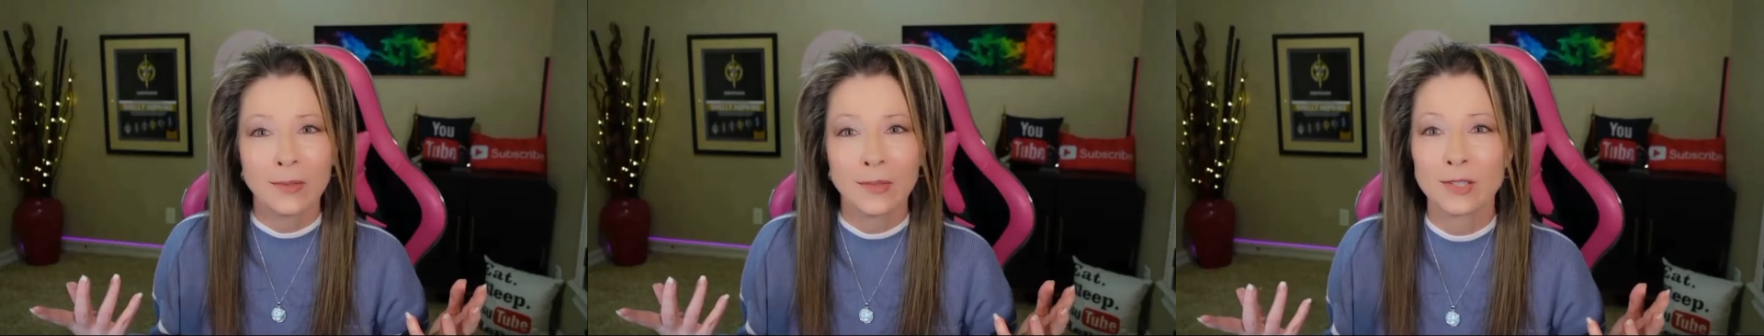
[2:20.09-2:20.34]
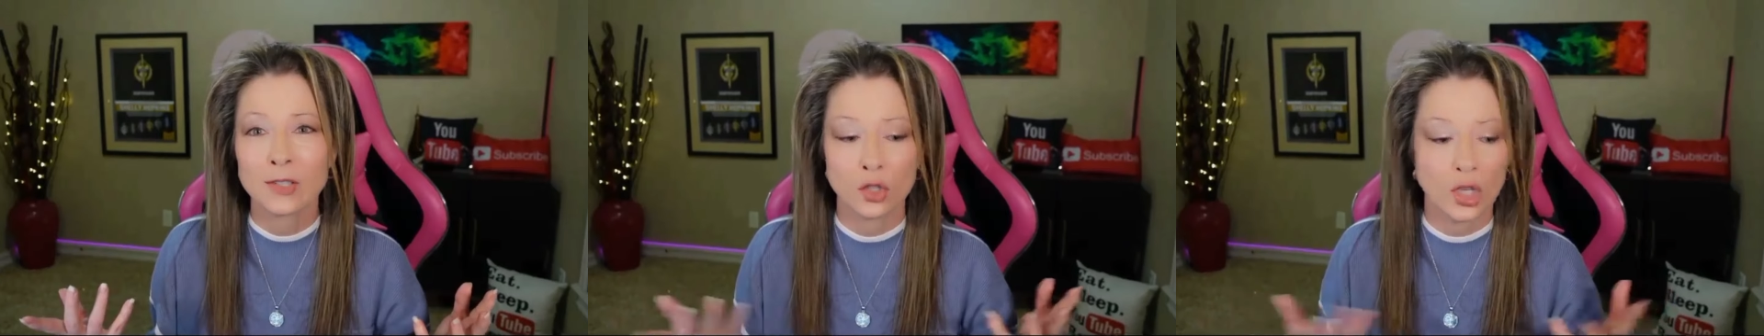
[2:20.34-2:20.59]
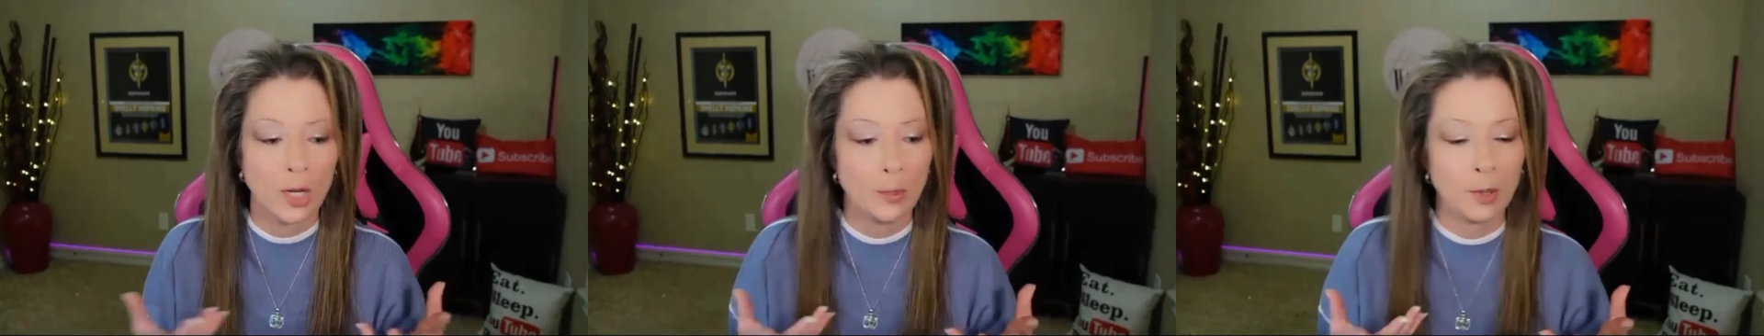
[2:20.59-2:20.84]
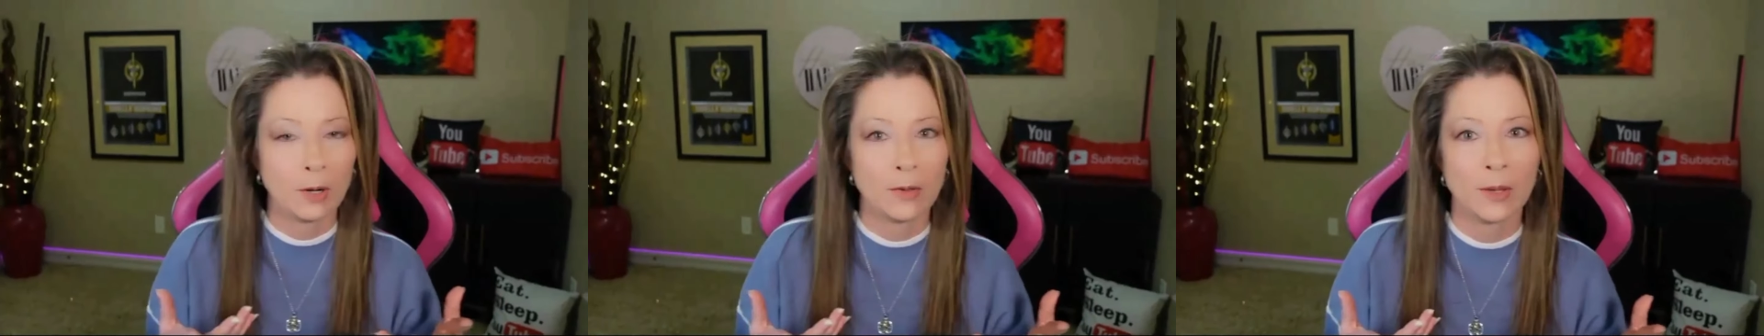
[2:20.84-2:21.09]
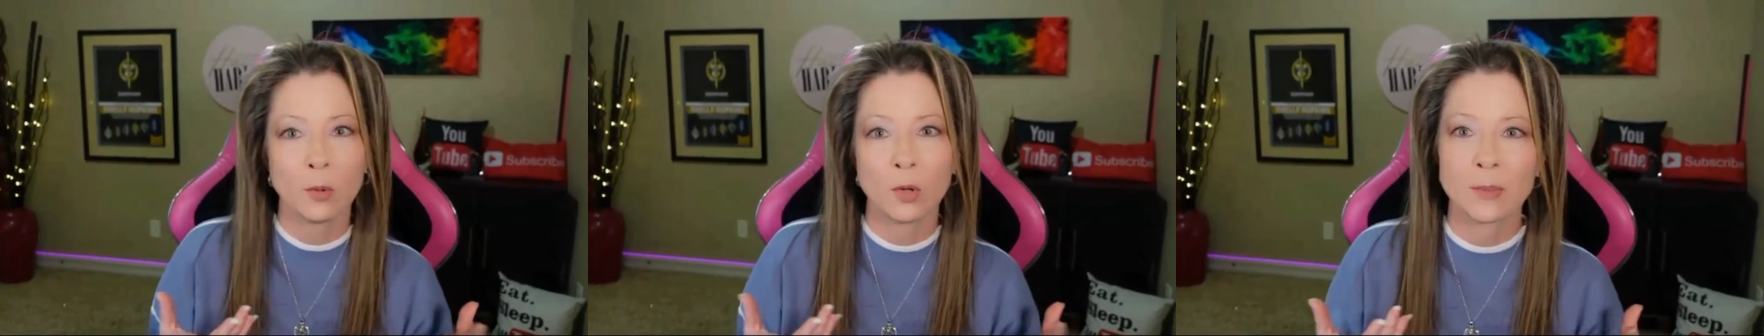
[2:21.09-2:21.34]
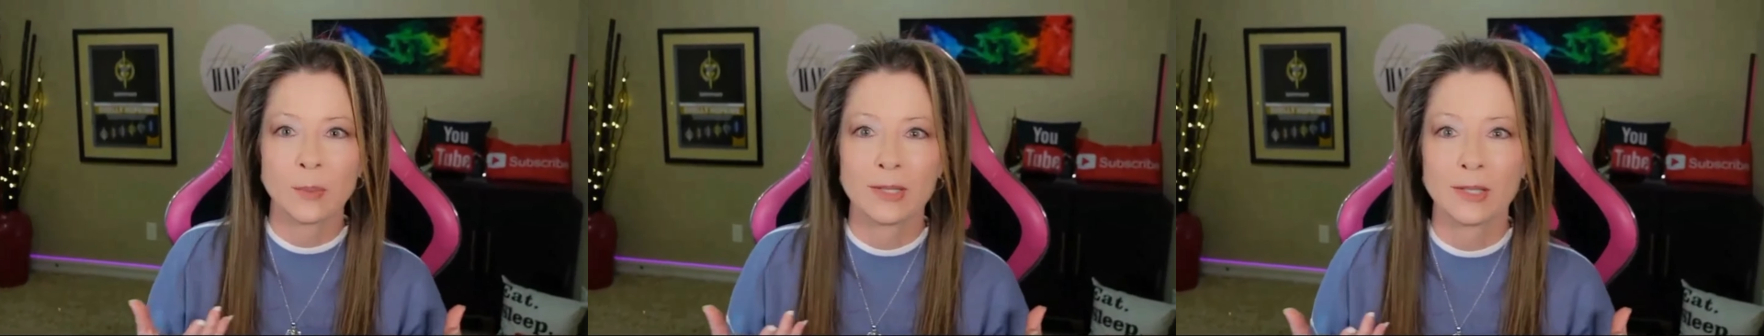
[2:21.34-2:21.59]
that's cheaper than
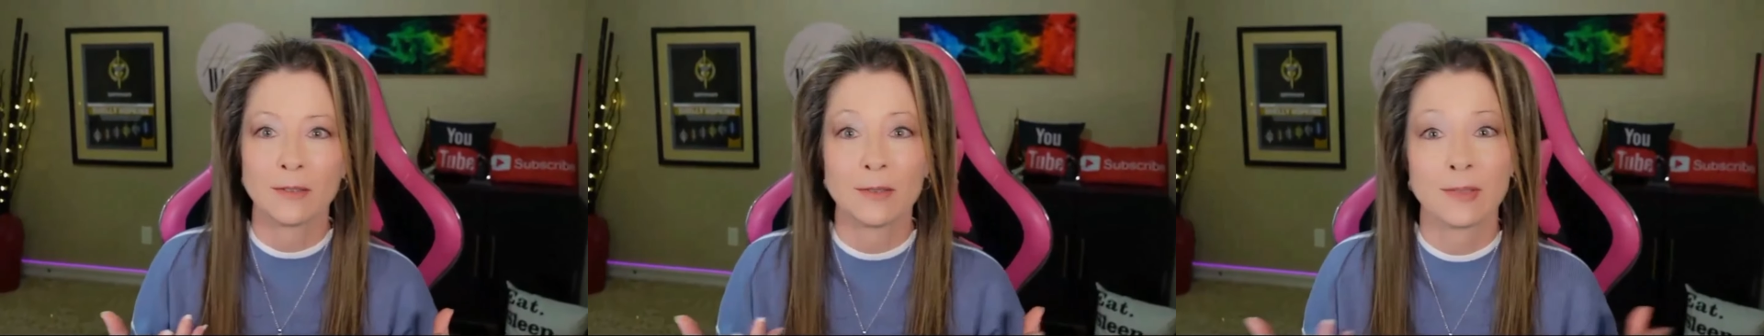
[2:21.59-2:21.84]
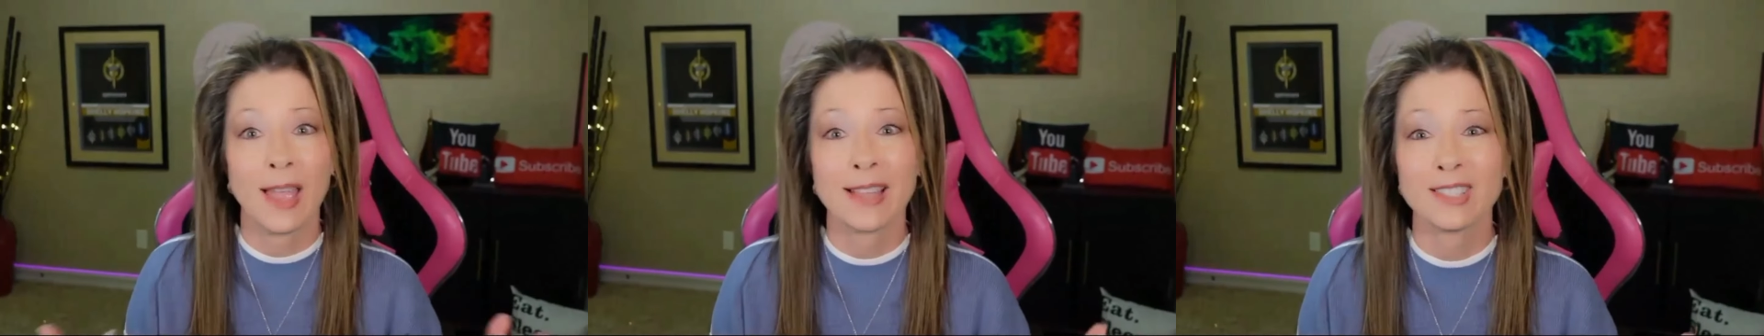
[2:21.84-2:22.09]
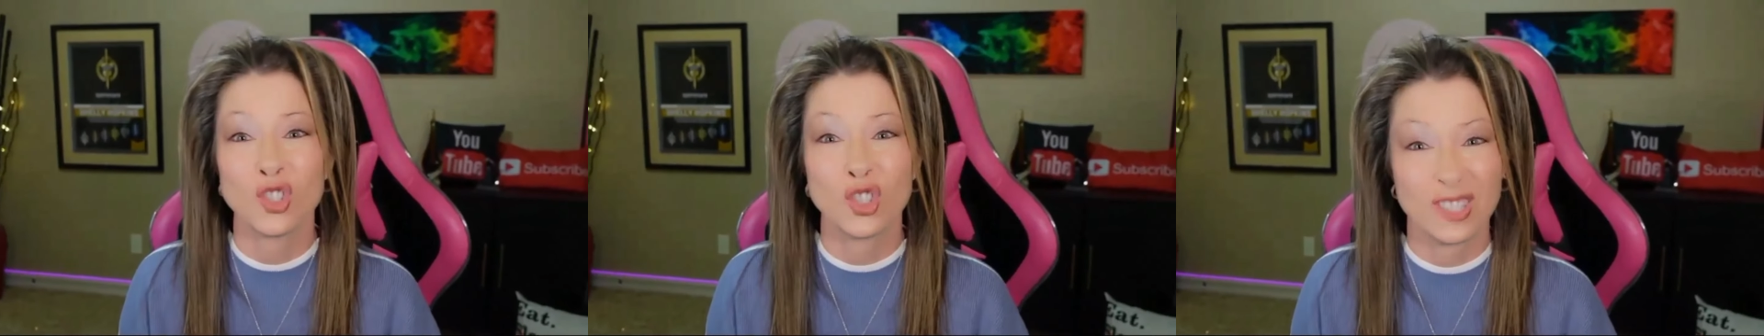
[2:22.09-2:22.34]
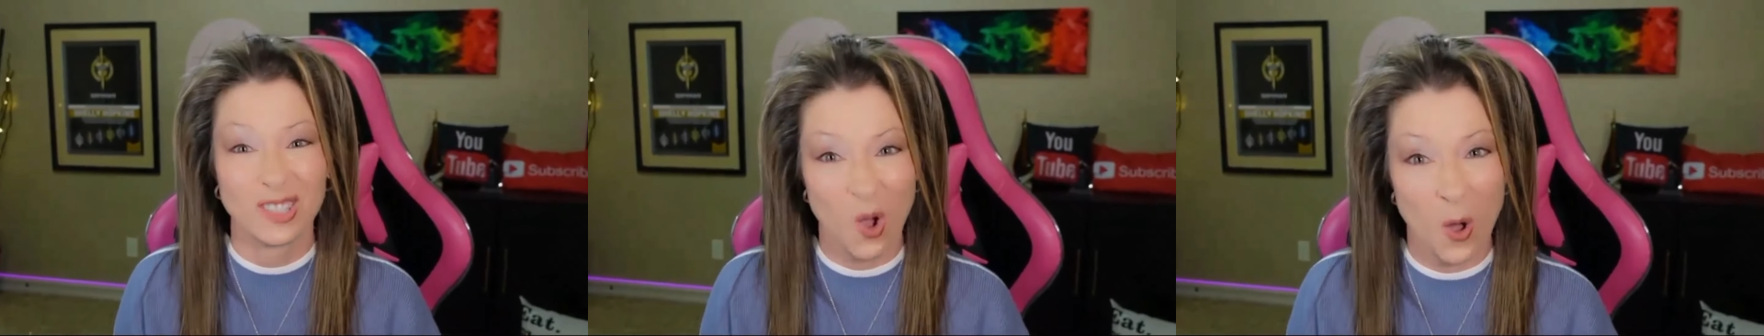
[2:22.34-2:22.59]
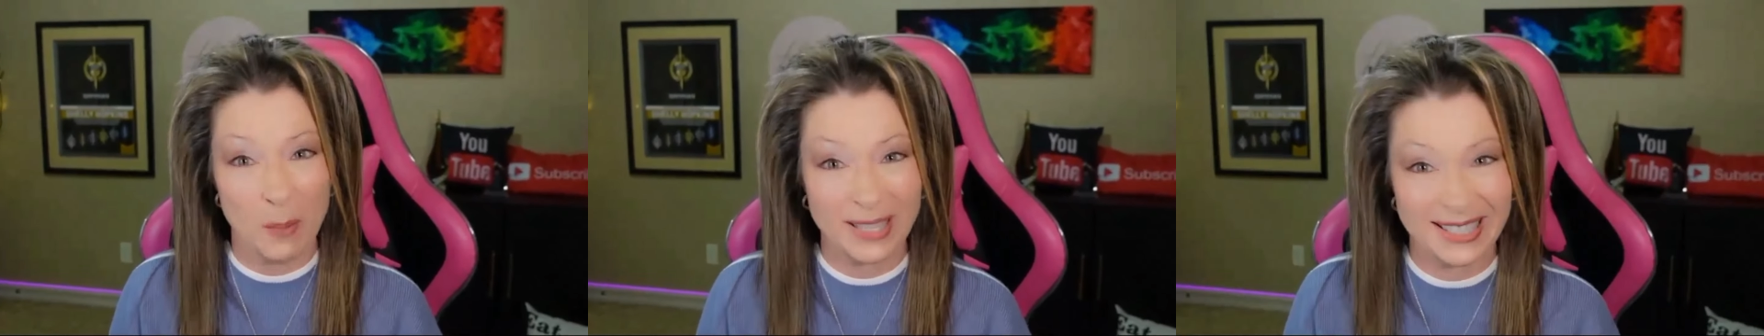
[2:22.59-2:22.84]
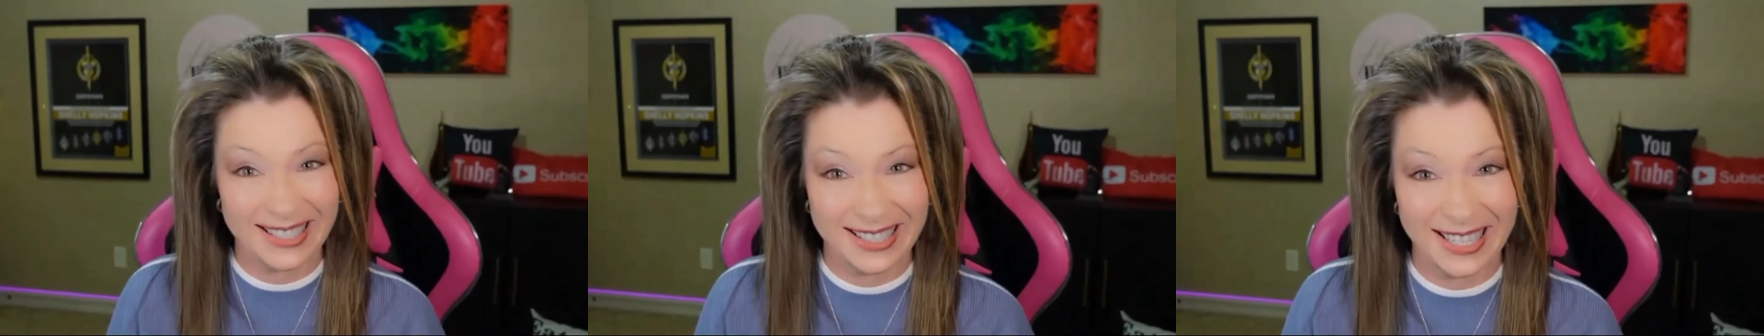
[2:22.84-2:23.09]
more expensive. That's just common